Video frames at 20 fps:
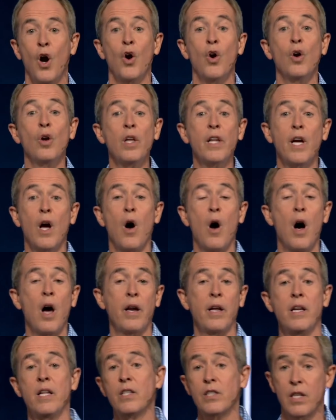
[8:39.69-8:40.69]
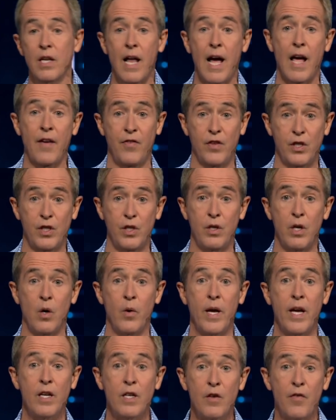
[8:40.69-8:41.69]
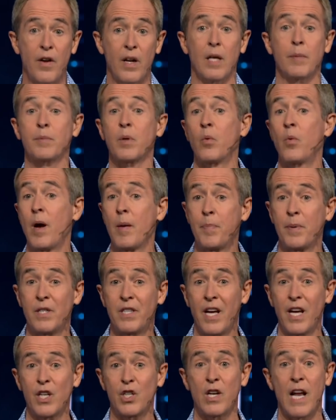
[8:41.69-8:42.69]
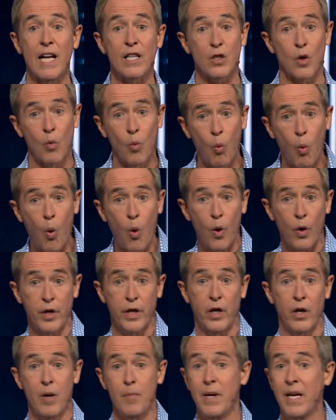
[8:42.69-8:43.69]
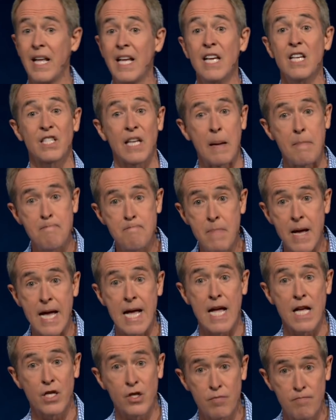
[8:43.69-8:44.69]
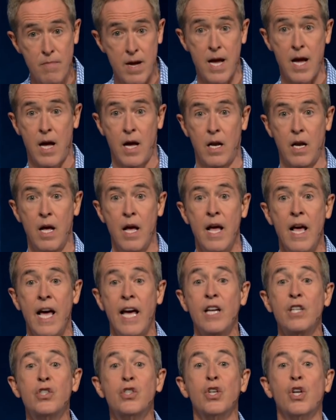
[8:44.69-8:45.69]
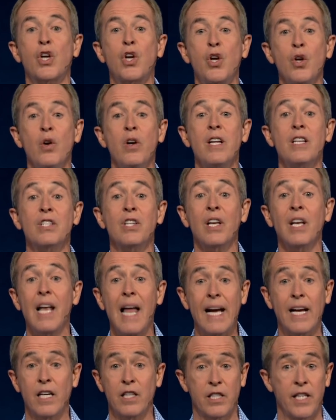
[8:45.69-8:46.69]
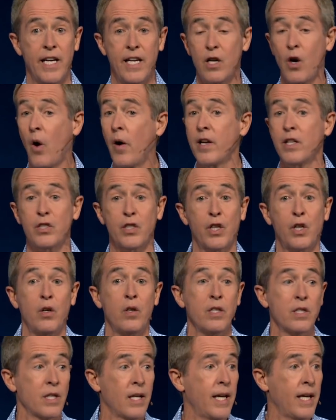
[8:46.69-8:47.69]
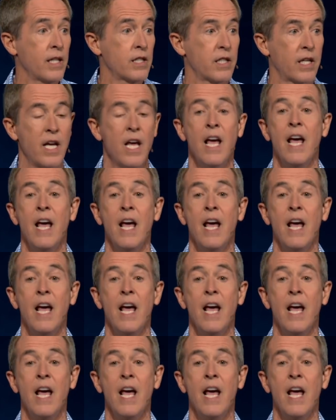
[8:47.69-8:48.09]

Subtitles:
Early on in his life, as you know, he had developed a reputation as a warrior. I mean, he is a man's man. He'd secured his legacy. He'd already secured his legacy.